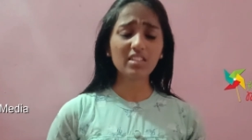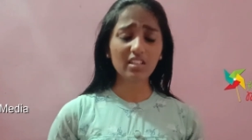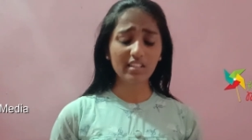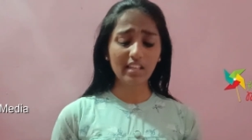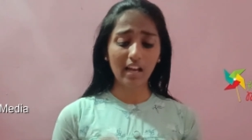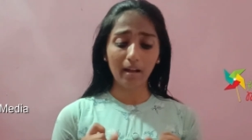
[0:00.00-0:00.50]

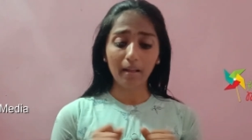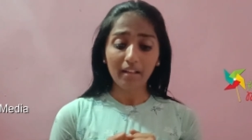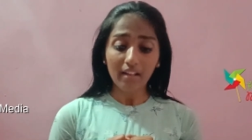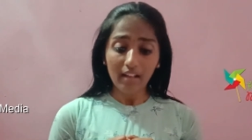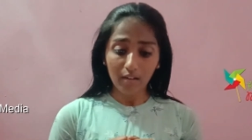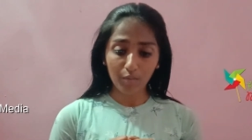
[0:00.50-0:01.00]
Yeah,
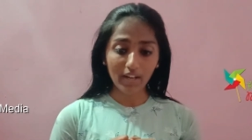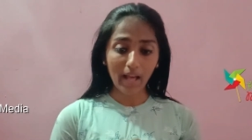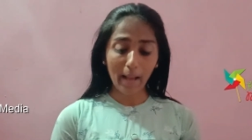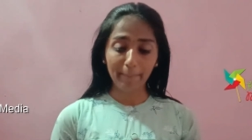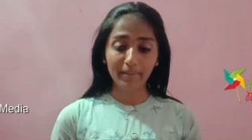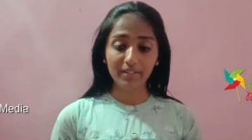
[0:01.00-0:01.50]
what
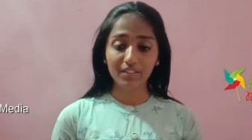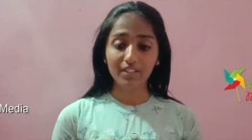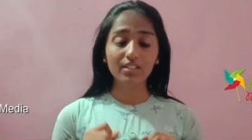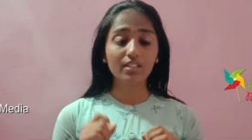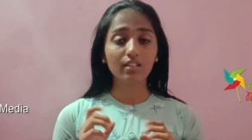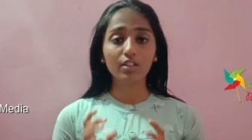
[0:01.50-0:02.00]
happens
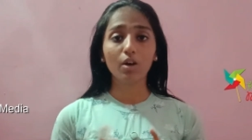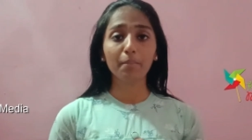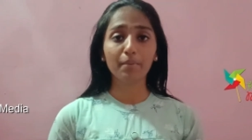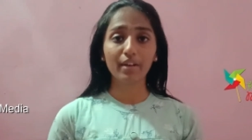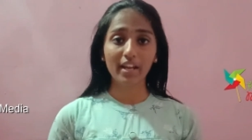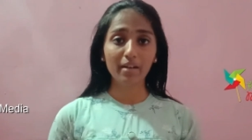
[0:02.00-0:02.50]
is
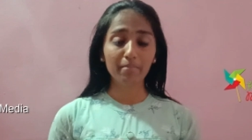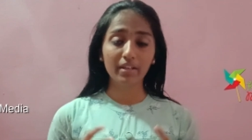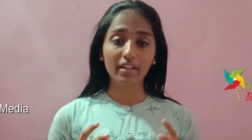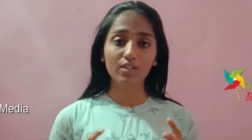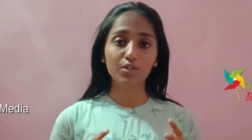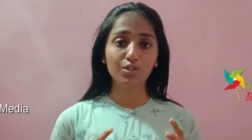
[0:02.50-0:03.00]
your brain
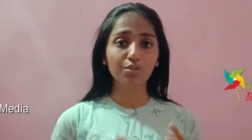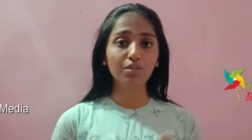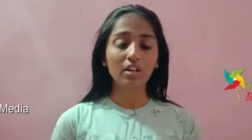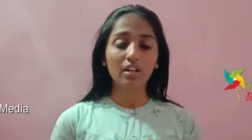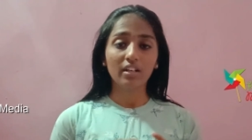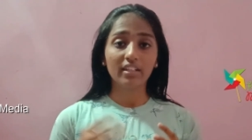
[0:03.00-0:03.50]
begins
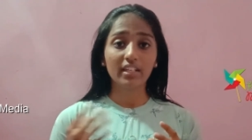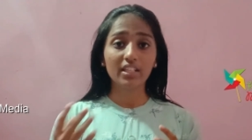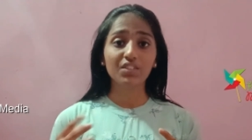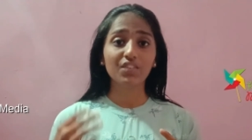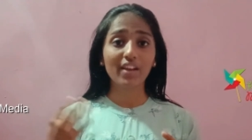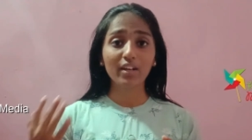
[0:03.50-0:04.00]
to
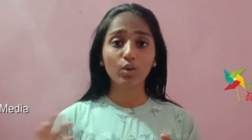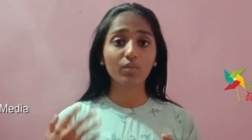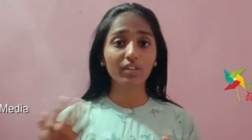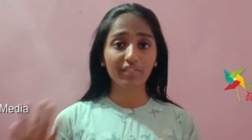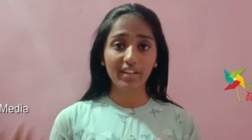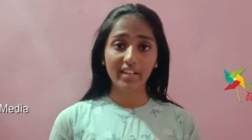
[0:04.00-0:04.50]
distract
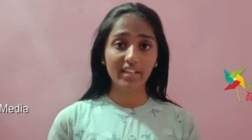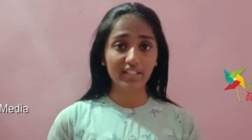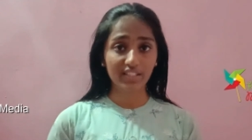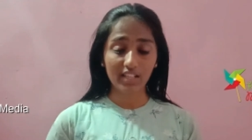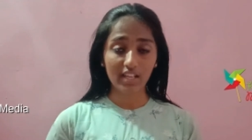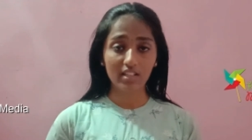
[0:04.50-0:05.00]
over
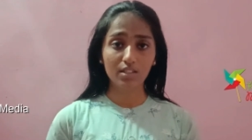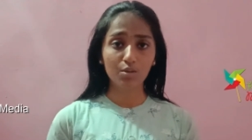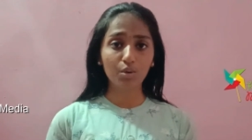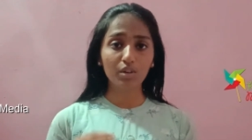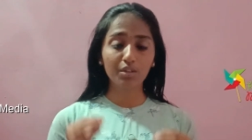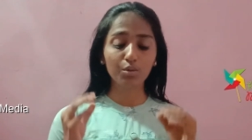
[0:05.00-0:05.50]
various things.
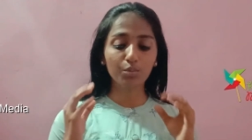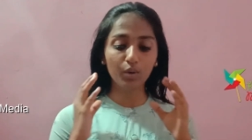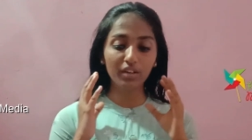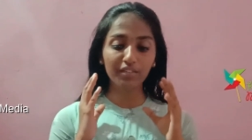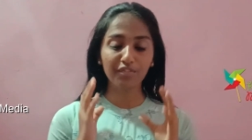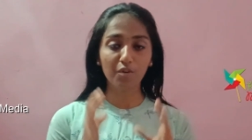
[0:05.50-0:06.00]
You
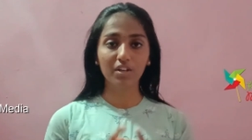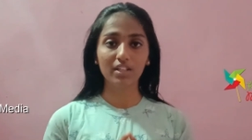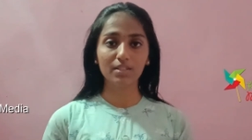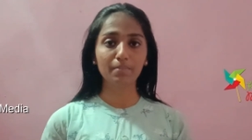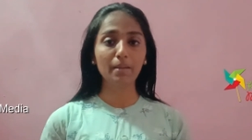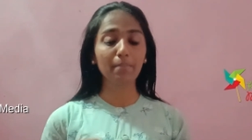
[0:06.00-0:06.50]
won't
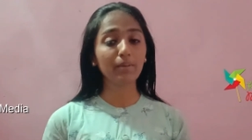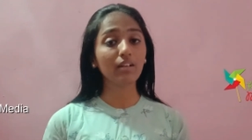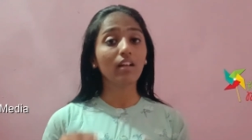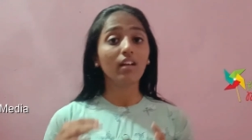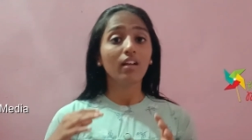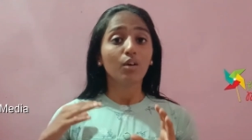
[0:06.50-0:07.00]
focus. People
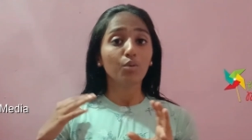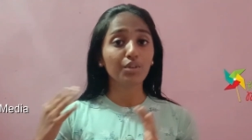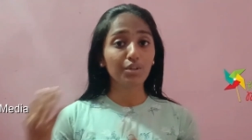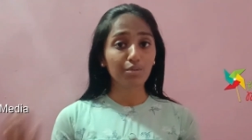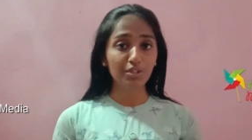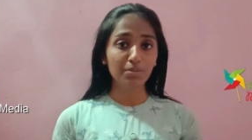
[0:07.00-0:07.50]
who
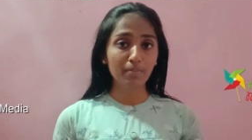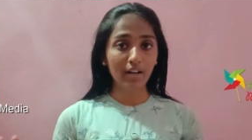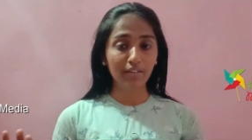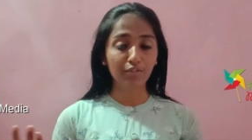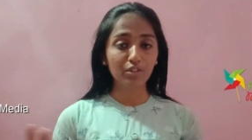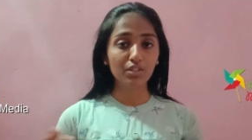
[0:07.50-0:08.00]
use
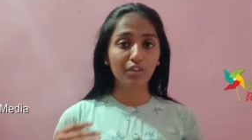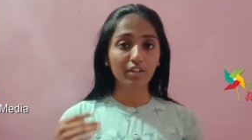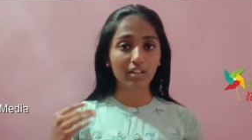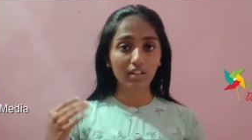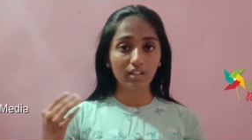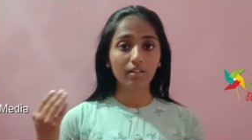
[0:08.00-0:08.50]
smartphones for
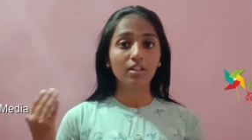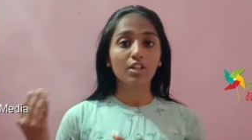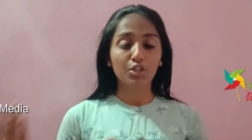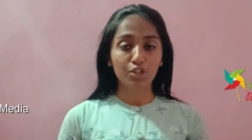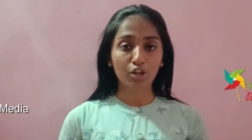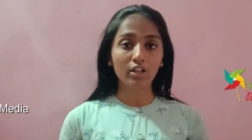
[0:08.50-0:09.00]

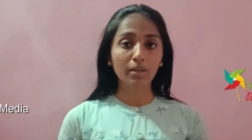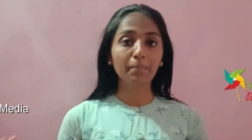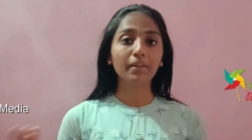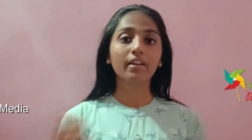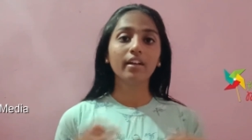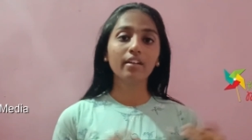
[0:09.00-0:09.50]
a shorter
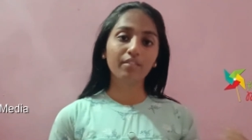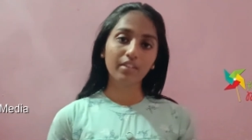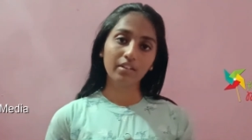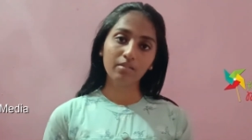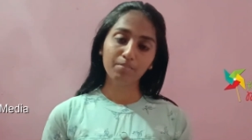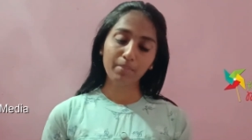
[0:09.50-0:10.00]
period and
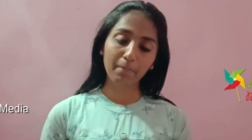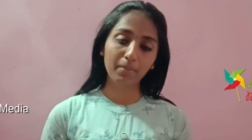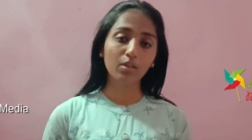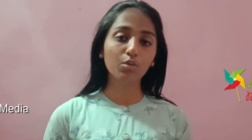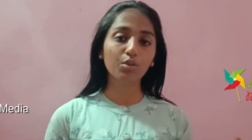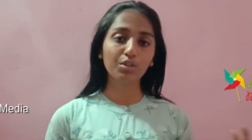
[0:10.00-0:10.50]
when
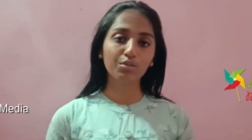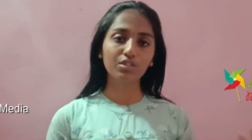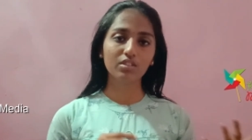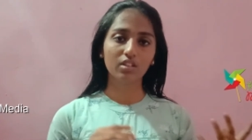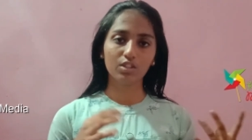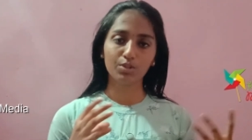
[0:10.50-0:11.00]
people who
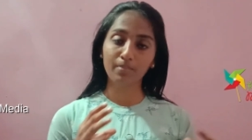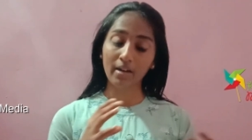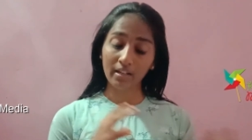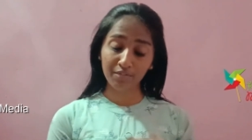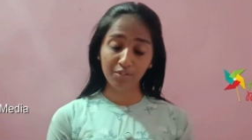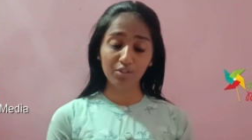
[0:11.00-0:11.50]
use
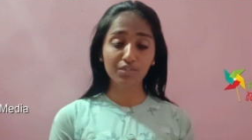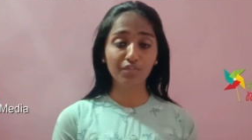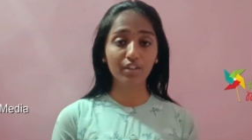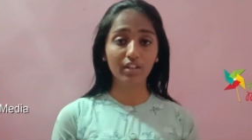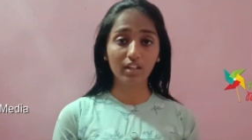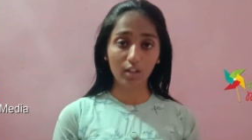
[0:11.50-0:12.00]
smartphones
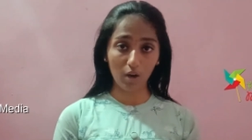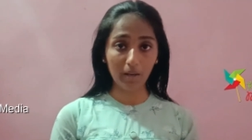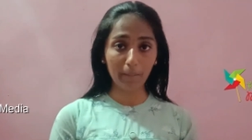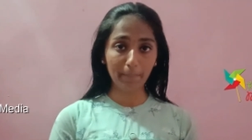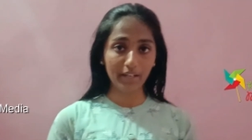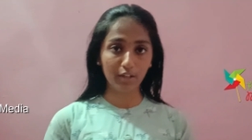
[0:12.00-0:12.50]
for a
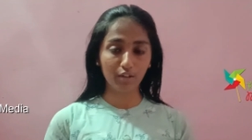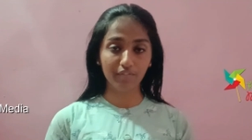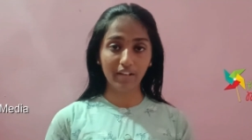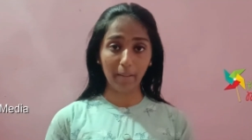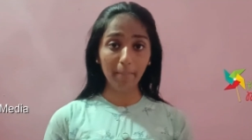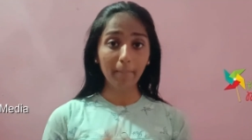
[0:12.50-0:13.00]
longer period of
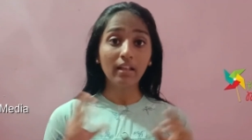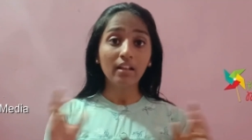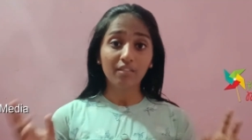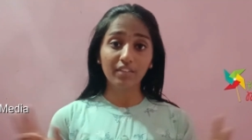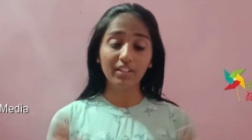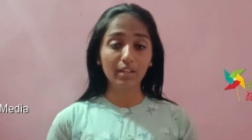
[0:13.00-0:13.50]
time,
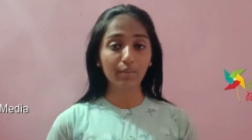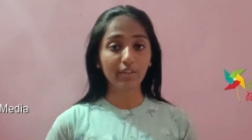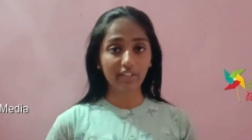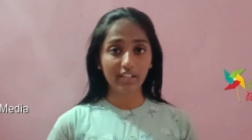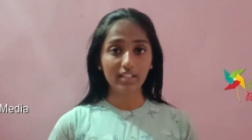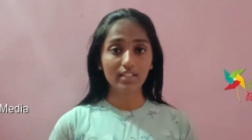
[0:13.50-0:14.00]
when they
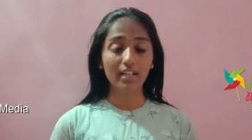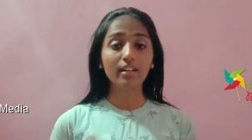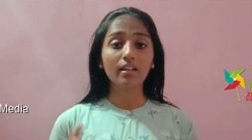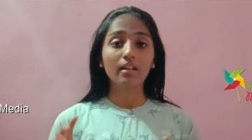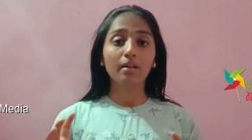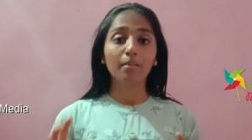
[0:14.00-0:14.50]
were tested,